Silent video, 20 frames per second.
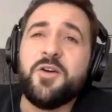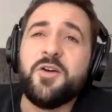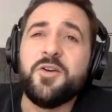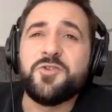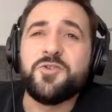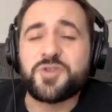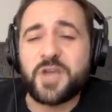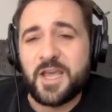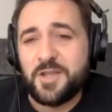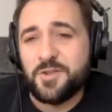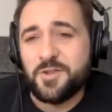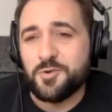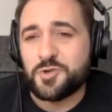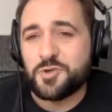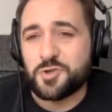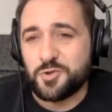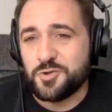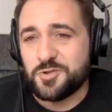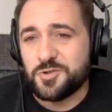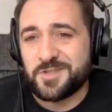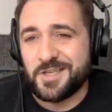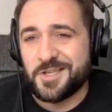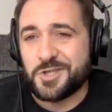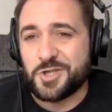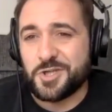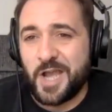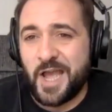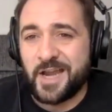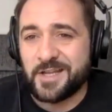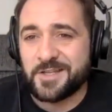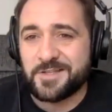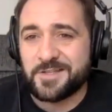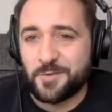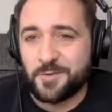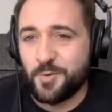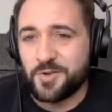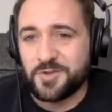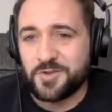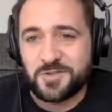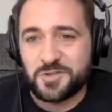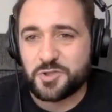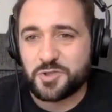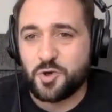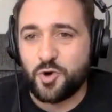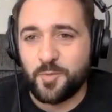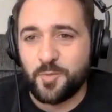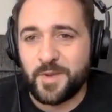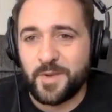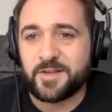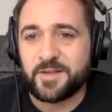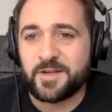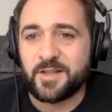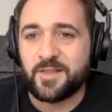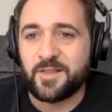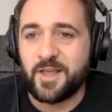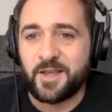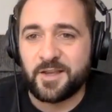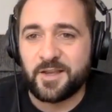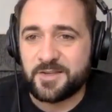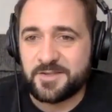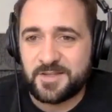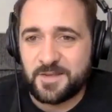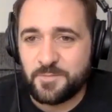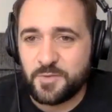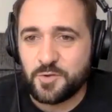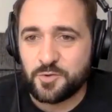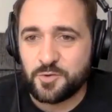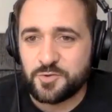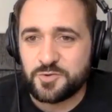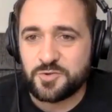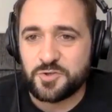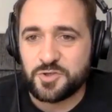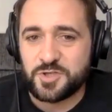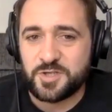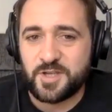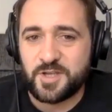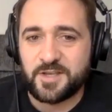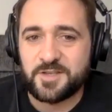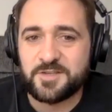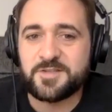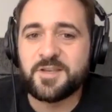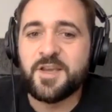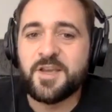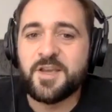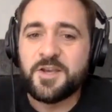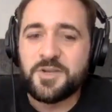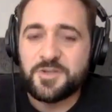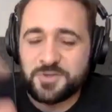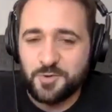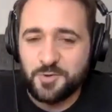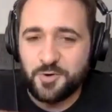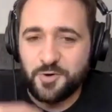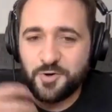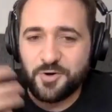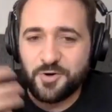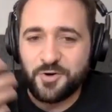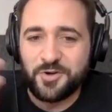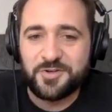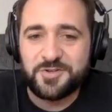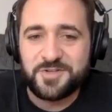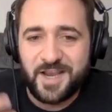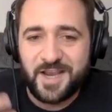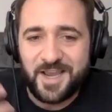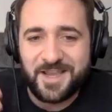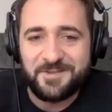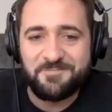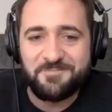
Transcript: try and no choose like Janice that works in Scotland or anything like that, because nobody knows who she is. So try